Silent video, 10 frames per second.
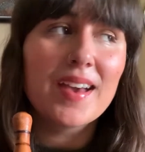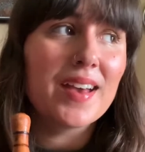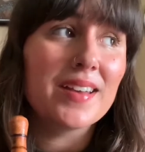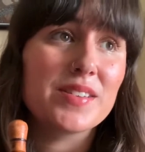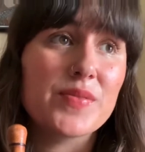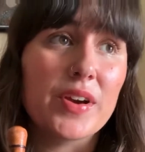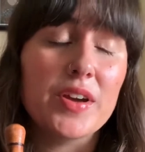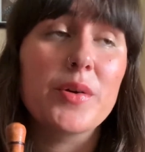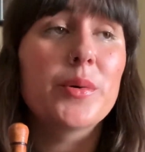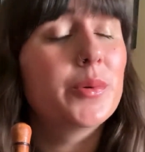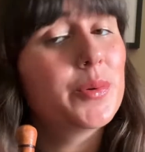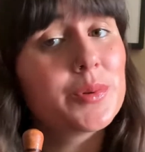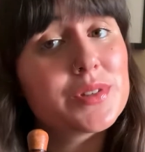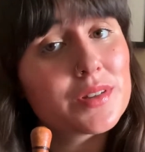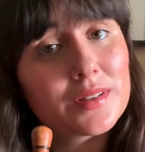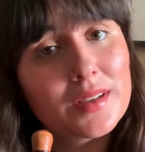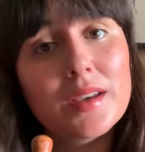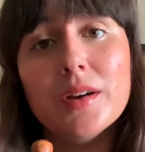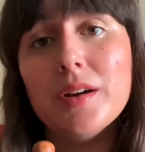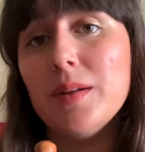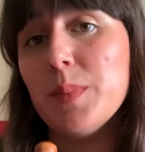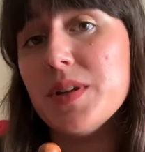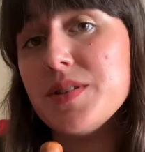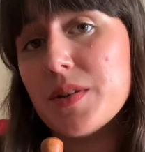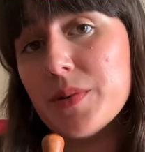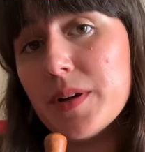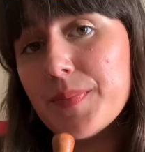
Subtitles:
It's very cold here in Minnesota.